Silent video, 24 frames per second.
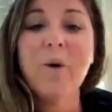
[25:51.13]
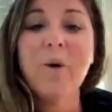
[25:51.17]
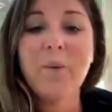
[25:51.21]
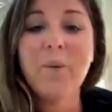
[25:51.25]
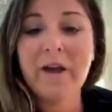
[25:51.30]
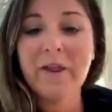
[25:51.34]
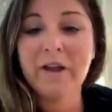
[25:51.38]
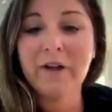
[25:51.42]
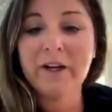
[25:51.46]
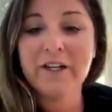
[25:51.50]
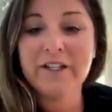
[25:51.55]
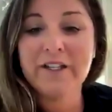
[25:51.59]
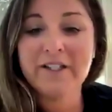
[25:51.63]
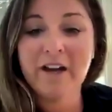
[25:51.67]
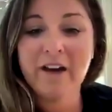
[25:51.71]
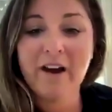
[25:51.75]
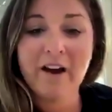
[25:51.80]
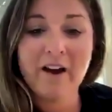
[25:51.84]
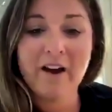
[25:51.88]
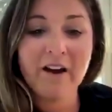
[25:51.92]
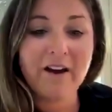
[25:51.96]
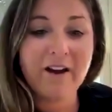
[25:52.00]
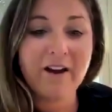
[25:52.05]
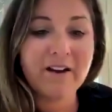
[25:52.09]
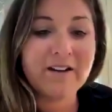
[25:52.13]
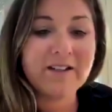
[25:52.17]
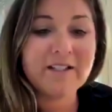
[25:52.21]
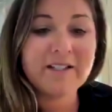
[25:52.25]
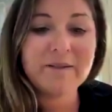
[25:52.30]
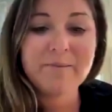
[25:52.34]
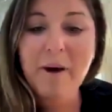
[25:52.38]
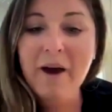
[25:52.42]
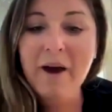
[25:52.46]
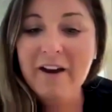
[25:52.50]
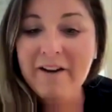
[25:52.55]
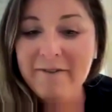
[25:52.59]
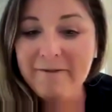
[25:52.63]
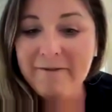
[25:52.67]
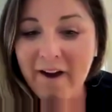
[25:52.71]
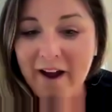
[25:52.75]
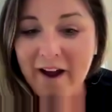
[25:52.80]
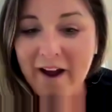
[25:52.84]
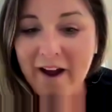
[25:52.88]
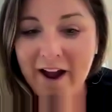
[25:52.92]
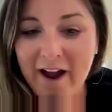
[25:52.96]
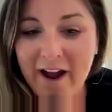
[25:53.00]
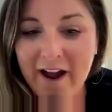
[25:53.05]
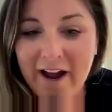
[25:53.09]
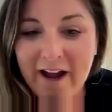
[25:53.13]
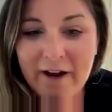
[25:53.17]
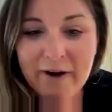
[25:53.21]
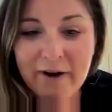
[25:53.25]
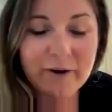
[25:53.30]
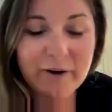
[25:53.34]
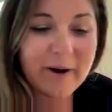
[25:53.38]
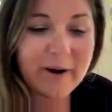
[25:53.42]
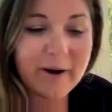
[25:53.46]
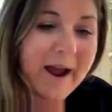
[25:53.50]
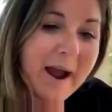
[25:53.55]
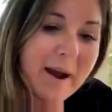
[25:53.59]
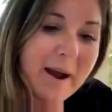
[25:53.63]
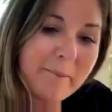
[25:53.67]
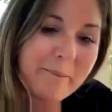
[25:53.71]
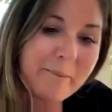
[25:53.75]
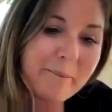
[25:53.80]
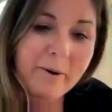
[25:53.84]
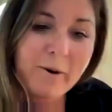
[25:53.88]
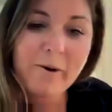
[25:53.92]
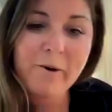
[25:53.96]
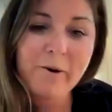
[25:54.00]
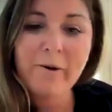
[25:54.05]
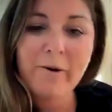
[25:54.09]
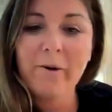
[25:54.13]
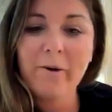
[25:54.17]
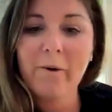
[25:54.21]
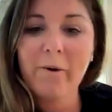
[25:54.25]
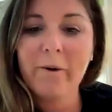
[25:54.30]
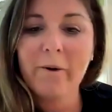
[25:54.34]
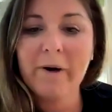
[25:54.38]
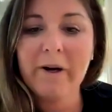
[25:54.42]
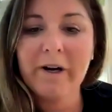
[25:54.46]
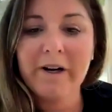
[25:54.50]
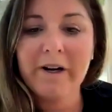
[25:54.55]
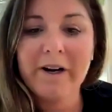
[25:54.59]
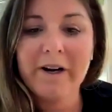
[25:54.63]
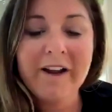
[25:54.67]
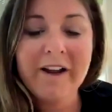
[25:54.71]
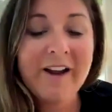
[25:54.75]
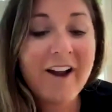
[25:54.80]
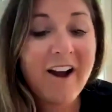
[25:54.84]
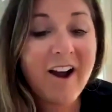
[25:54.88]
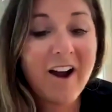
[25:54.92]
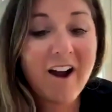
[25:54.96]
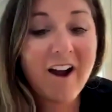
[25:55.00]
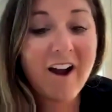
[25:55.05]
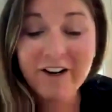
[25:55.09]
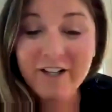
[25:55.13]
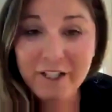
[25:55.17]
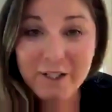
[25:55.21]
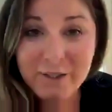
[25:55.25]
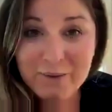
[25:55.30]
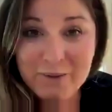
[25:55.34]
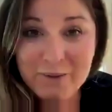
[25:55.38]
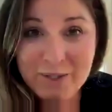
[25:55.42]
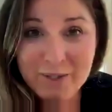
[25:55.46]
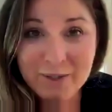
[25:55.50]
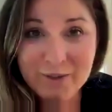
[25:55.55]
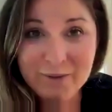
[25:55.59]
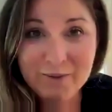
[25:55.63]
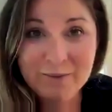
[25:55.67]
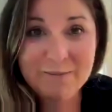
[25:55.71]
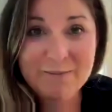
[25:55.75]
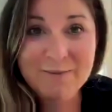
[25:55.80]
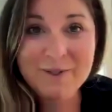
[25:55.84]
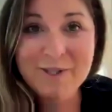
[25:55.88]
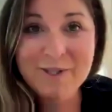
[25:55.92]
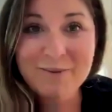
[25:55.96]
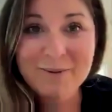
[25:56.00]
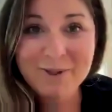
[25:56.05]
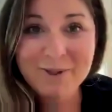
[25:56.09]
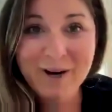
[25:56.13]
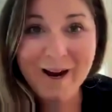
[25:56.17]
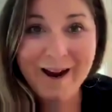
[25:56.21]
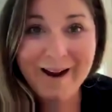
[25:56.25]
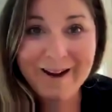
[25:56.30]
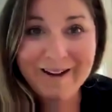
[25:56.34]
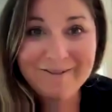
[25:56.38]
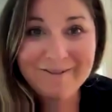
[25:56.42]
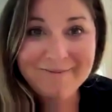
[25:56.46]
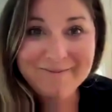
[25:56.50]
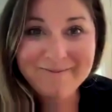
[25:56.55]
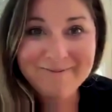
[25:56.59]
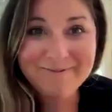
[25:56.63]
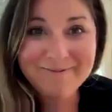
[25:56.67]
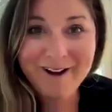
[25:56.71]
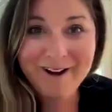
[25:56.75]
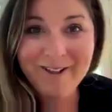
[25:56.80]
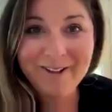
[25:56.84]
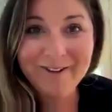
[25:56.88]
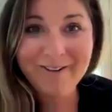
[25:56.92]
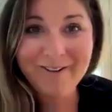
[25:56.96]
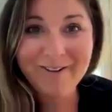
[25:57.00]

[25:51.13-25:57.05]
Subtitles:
whether it's on Spotify or Apple or on YouTube. Subscribe, follow